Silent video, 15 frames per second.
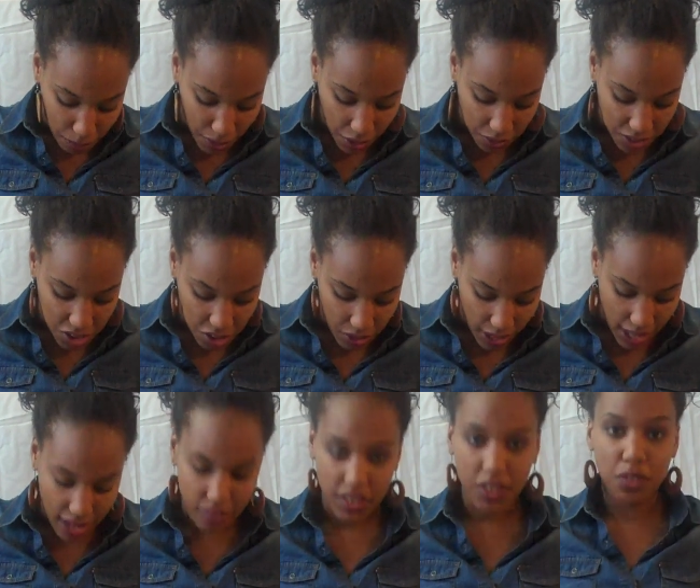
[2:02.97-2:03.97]
belt that you
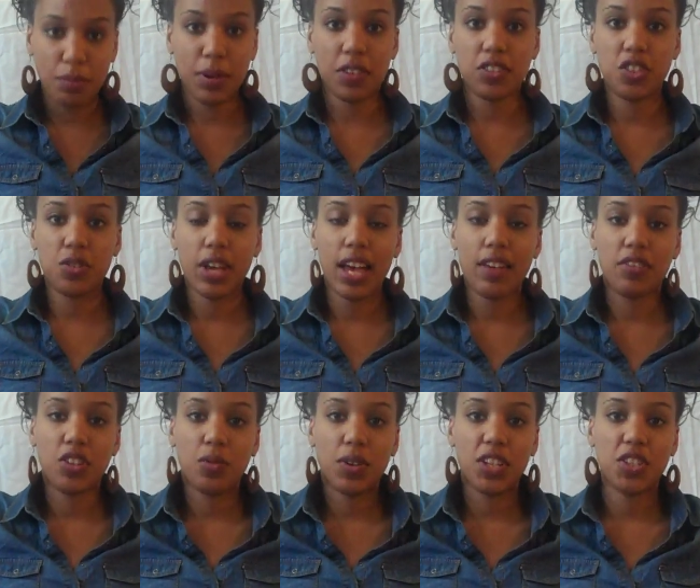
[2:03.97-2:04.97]
have, leather belt that you have,
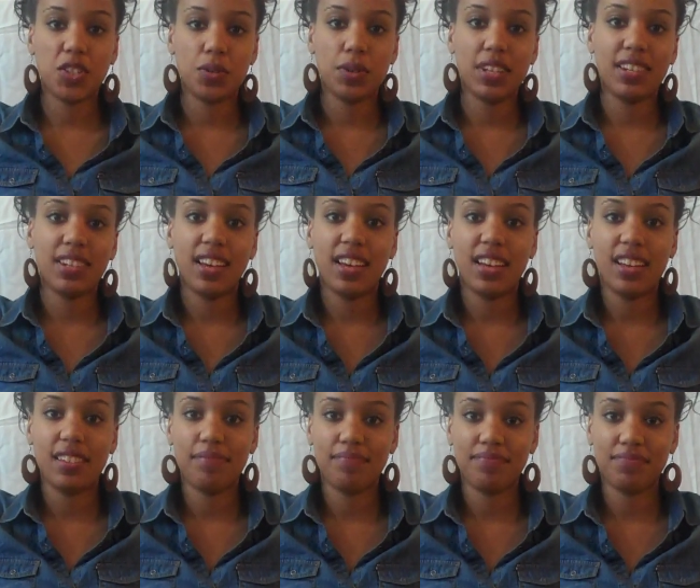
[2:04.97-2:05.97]
and you want to do it
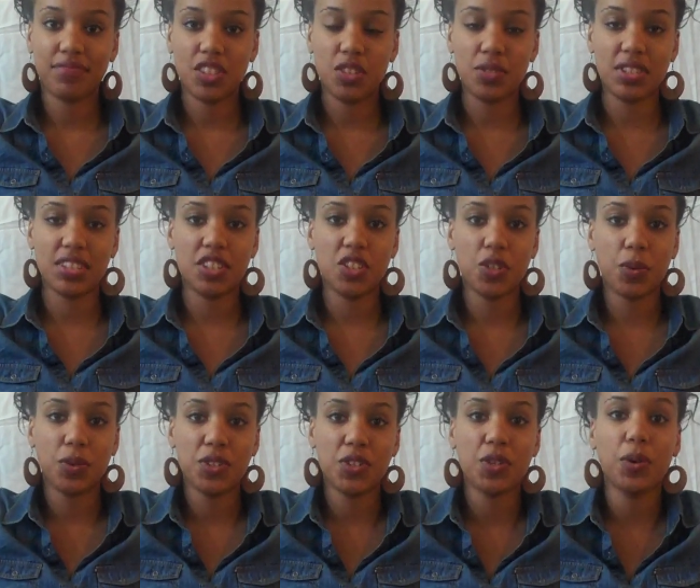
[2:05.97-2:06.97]
uh, using the
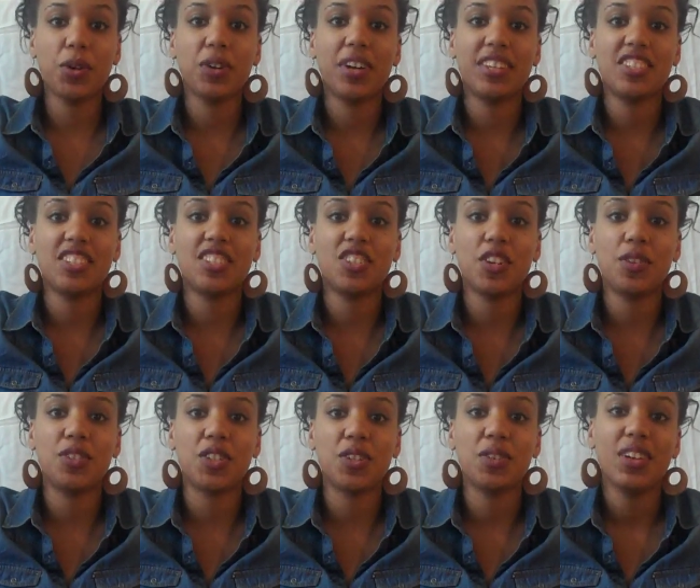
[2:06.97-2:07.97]
tutorial I just
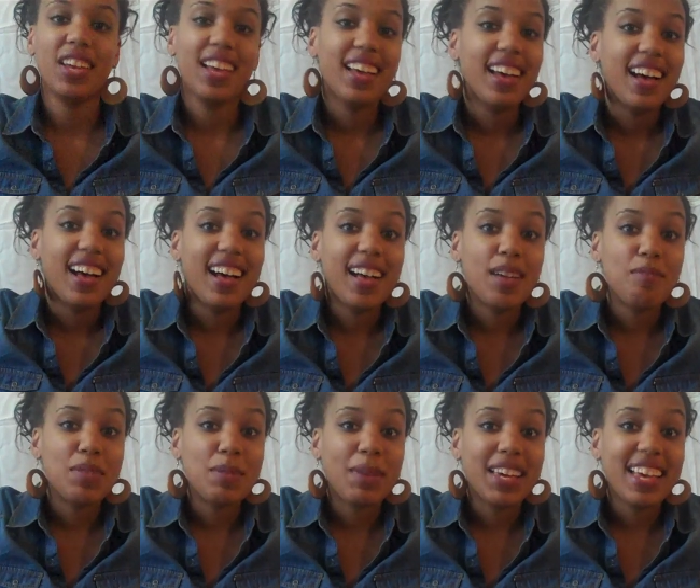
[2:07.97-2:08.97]
showed you, uh,
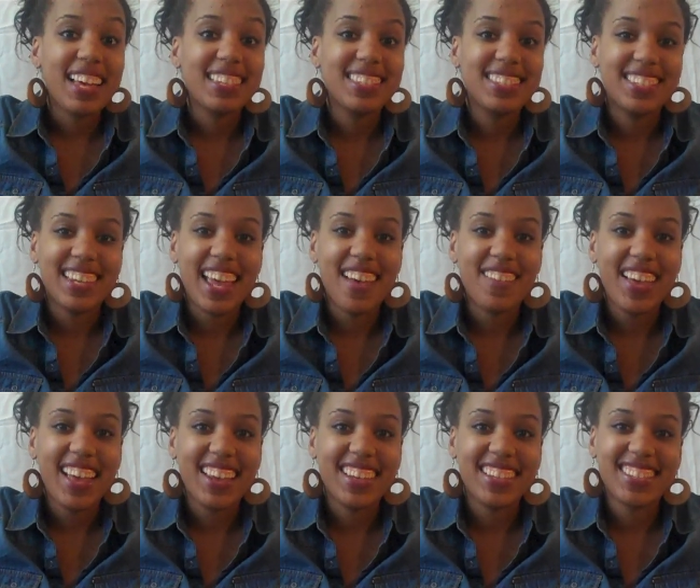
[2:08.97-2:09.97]
be my guest and have
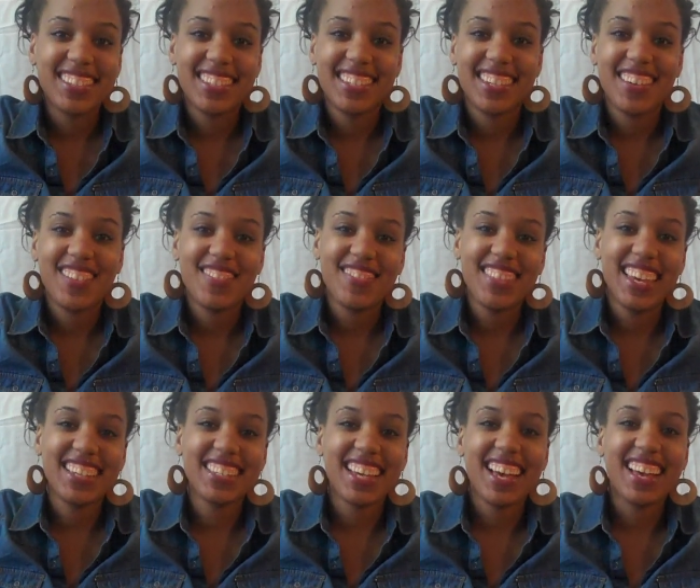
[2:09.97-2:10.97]
at it. So
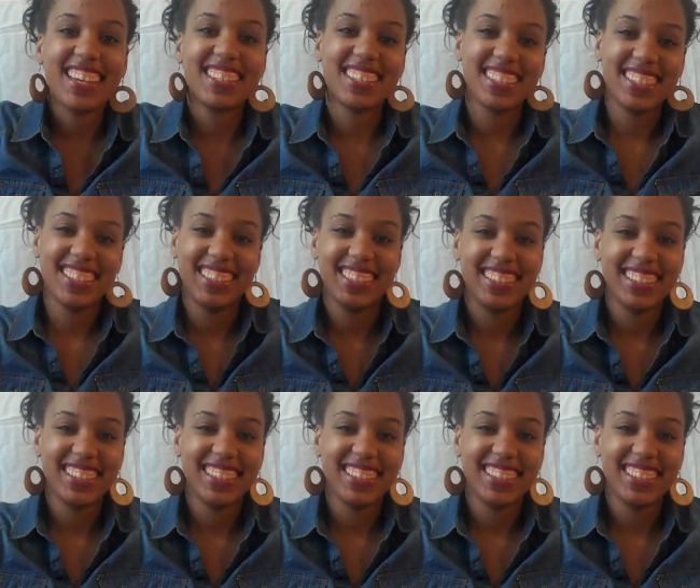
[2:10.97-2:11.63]
thanks, guys.